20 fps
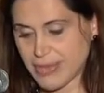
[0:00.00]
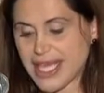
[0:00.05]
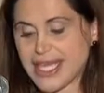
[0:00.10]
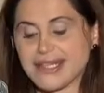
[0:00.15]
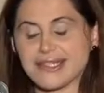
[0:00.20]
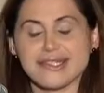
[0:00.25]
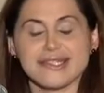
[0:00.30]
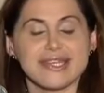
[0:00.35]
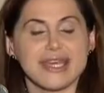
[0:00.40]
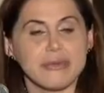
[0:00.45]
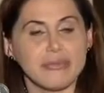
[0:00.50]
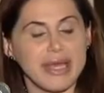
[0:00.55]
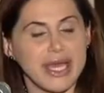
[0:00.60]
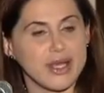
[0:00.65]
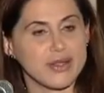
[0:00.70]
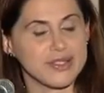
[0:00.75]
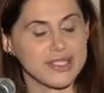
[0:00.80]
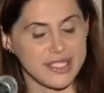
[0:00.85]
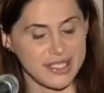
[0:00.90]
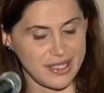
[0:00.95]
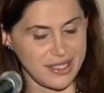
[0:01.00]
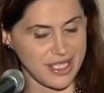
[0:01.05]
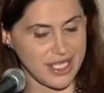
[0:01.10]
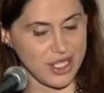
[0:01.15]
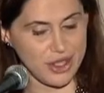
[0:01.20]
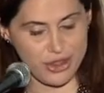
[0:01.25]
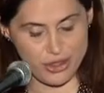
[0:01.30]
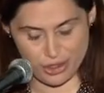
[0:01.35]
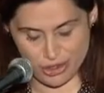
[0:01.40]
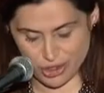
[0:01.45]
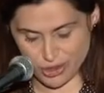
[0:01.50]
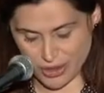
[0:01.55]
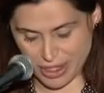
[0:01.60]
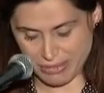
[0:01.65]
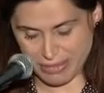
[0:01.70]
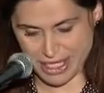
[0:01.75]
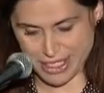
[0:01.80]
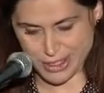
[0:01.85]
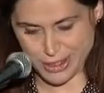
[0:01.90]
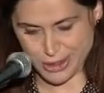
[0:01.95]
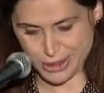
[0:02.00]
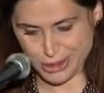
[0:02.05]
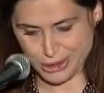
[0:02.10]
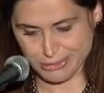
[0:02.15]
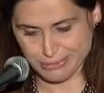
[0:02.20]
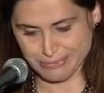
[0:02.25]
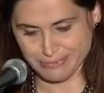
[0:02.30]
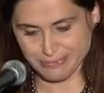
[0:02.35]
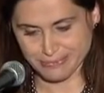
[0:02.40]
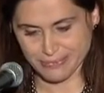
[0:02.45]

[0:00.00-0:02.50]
eight to 10 pounds in the third trimester.